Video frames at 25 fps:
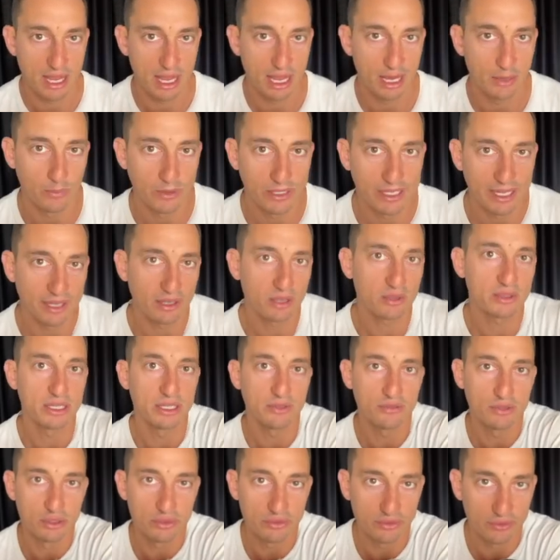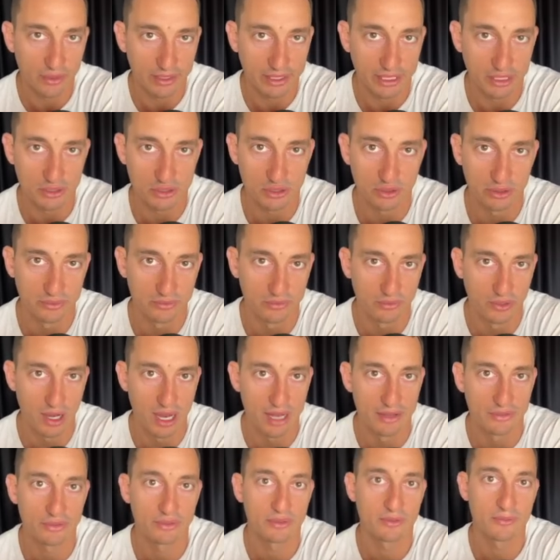and we cannot give you financial
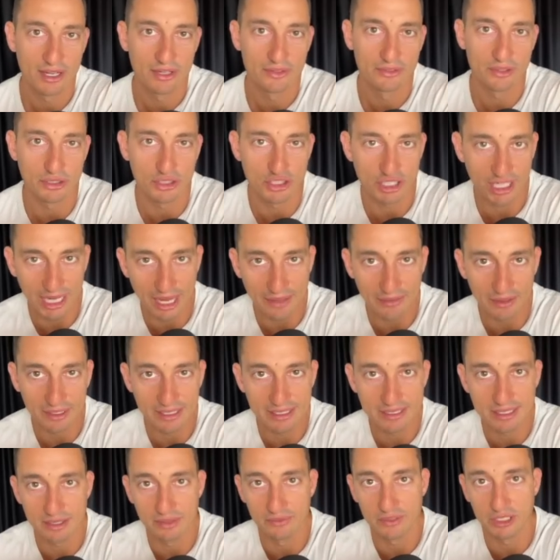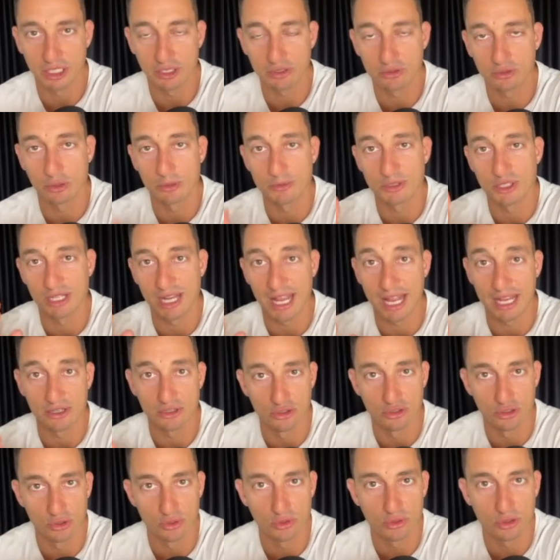advice. So check out the links in the video description and
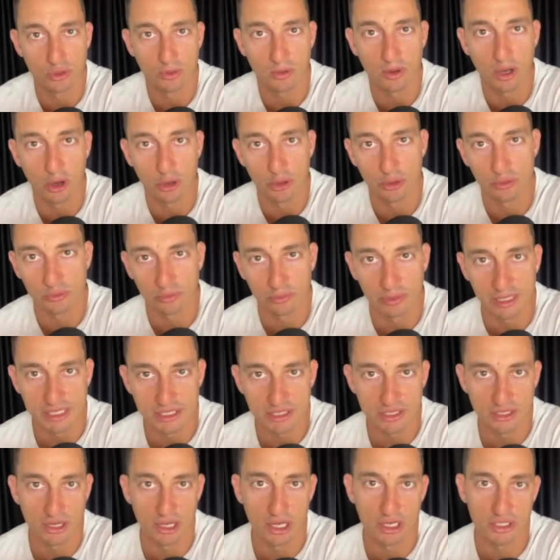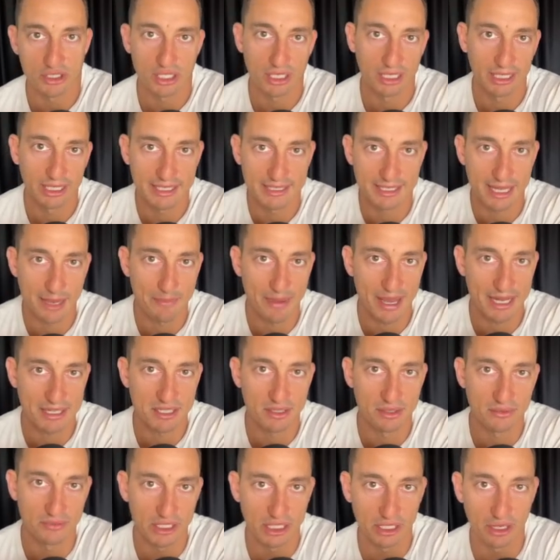do your own research. Let's get back to
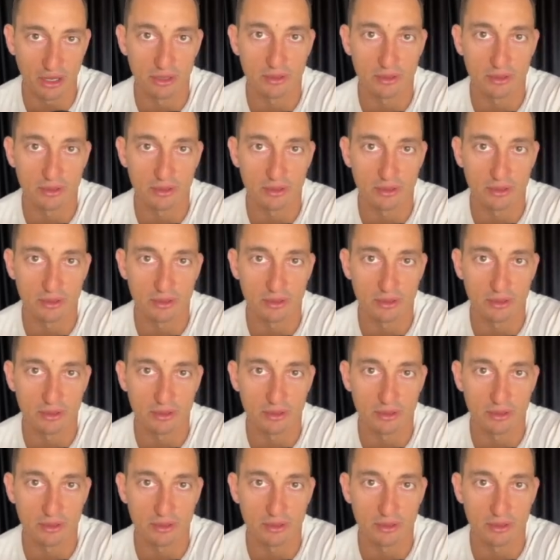the video.